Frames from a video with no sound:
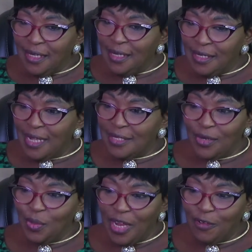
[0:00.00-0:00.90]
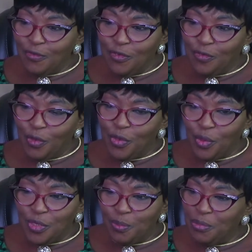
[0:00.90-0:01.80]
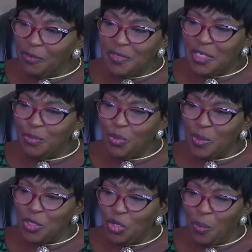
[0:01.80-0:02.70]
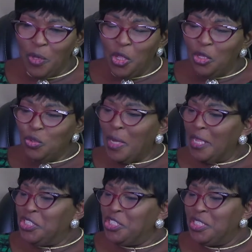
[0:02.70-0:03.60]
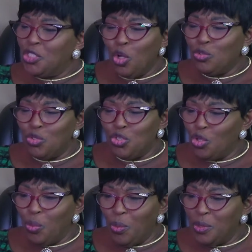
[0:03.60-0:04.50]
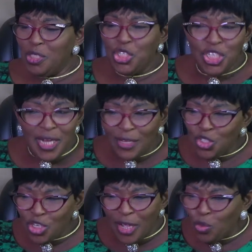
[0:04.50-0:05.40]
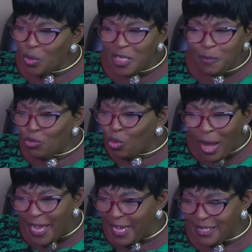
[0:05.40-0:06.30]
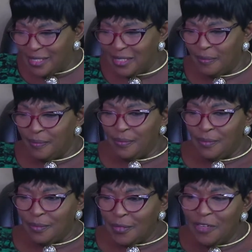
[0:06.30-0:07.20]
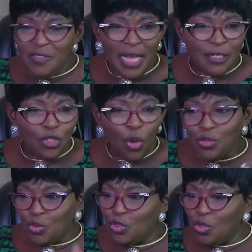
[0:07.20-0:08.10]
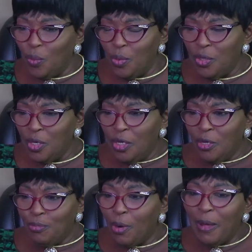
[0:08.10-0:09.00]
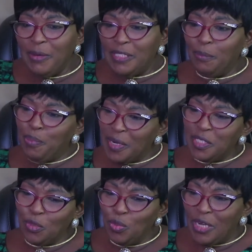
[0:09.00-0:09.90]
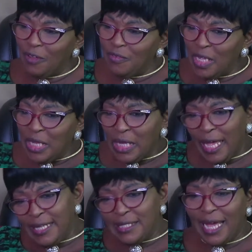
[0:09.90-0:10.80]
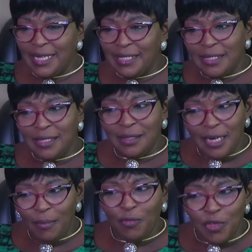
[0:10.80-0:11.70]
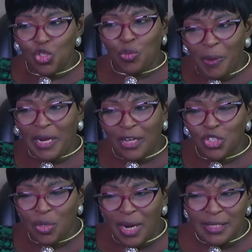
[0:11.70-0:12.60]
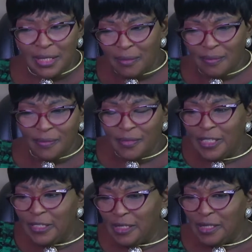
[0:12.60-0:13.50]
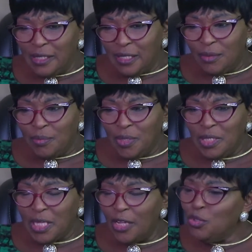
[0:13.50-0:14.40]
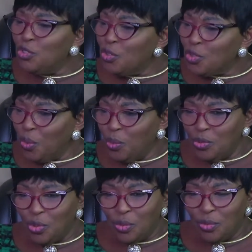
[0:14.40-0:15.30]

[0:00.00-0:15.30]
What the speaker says: That's another food for thought. Profitable wisdom. You can talk to someone, share, don't keep quiet. If she had talked to someone, probably the person would have entered the realm of the supernatural and said, please, can you just hold on,